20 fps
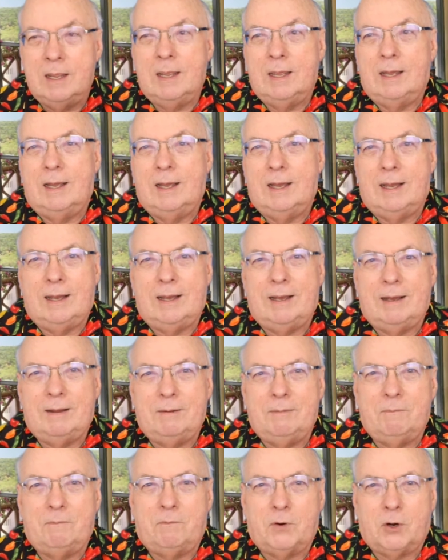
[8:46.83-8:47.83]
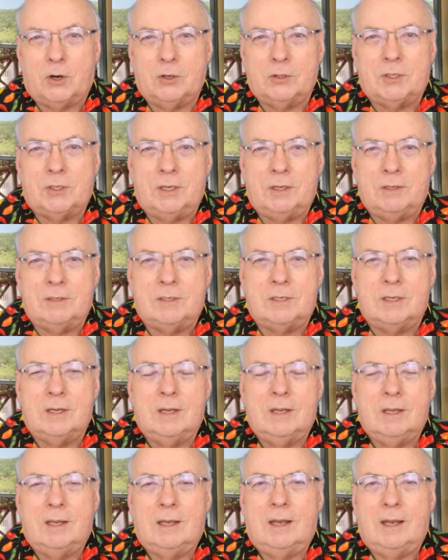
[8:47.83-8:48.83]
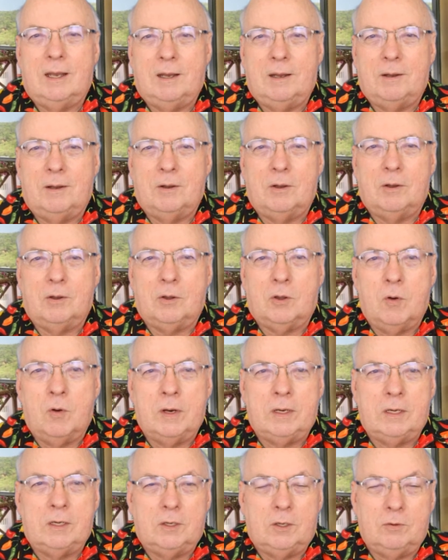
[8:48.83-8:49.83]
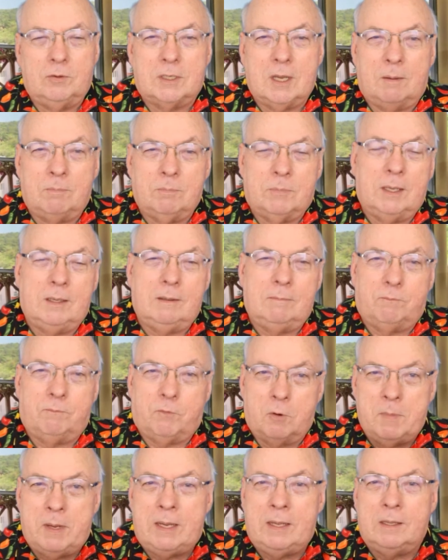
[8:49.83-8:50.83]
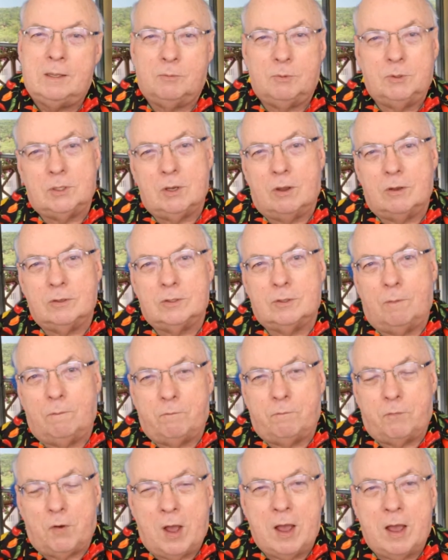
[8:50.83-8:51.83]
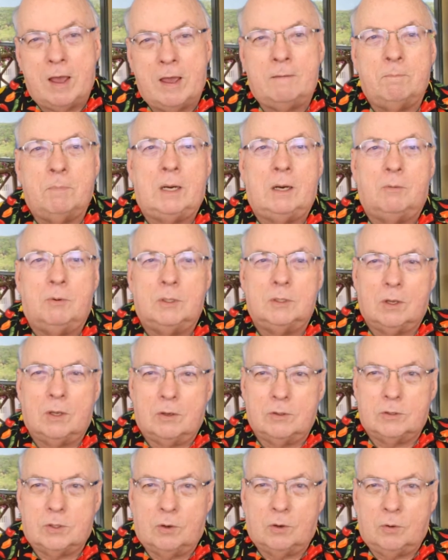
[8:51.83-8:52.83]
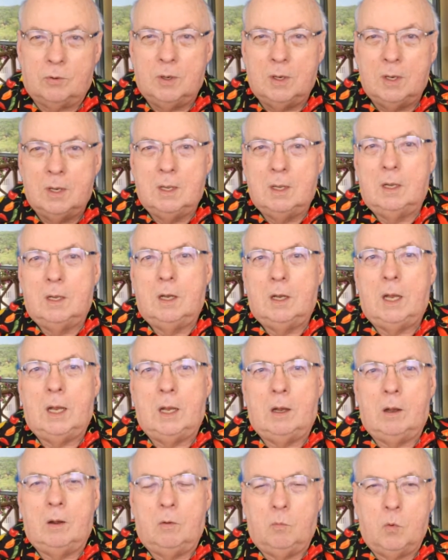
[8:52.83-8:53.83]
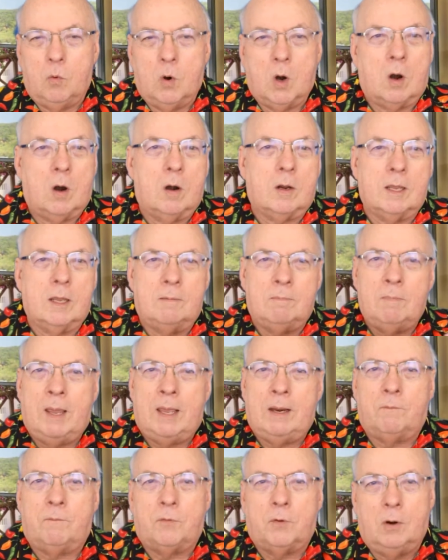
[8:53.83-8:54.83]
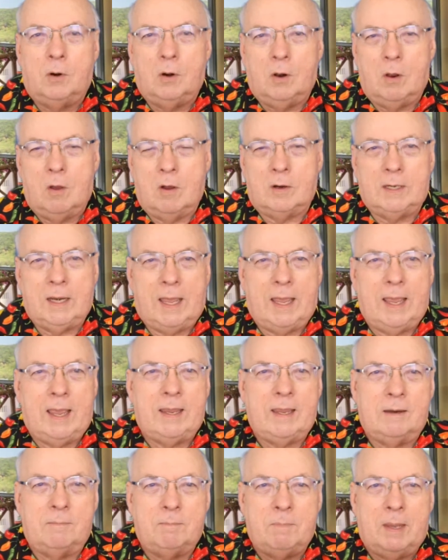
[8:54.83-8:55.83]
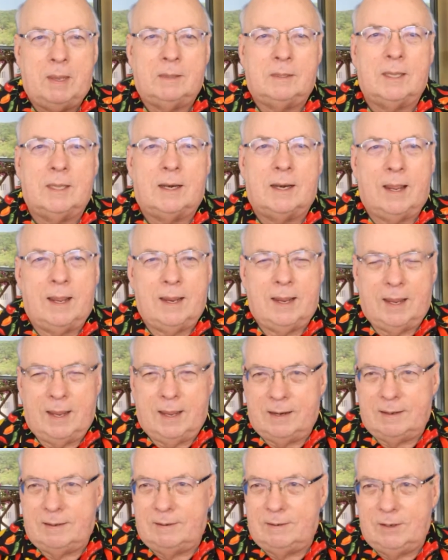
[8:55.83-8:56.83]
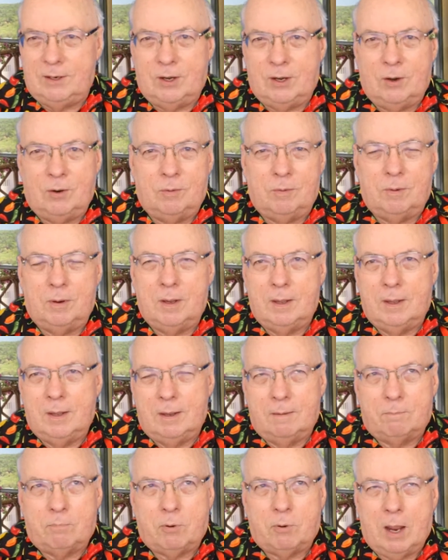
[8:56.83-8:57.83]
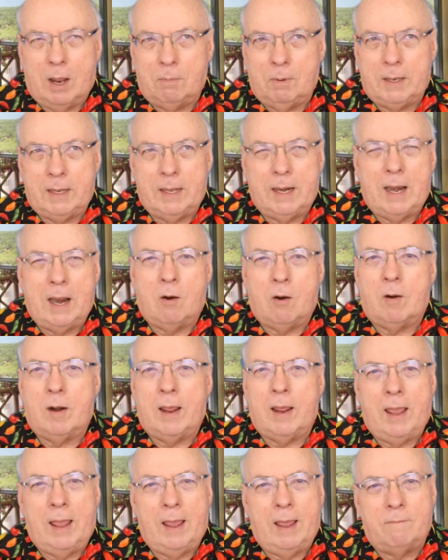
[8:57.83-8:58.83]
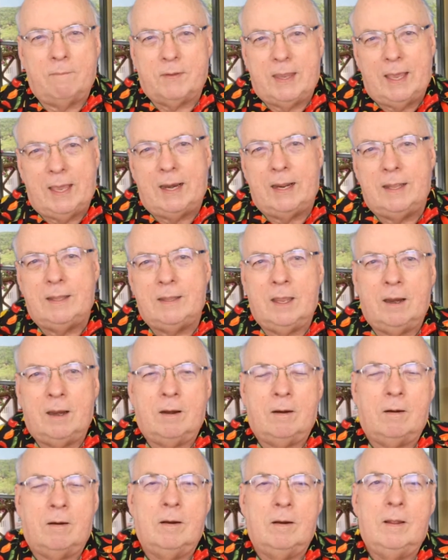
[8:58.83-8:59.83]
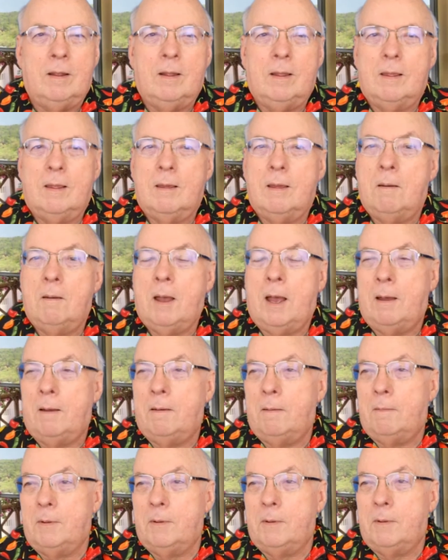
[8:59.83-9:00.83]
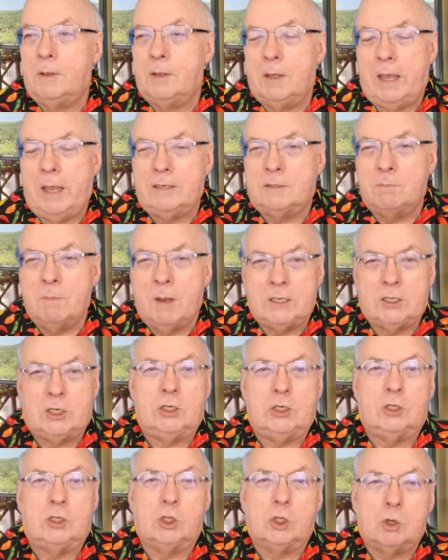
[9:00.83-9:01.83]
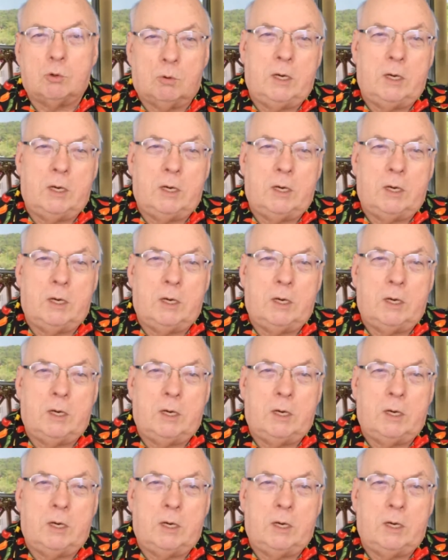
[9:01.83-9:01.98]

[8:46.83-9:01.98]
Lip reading: versus going to do something for me that was also fun, but it was also work and meant for a long day. It meant that I had, probably an hour and a half getting there, as much as 3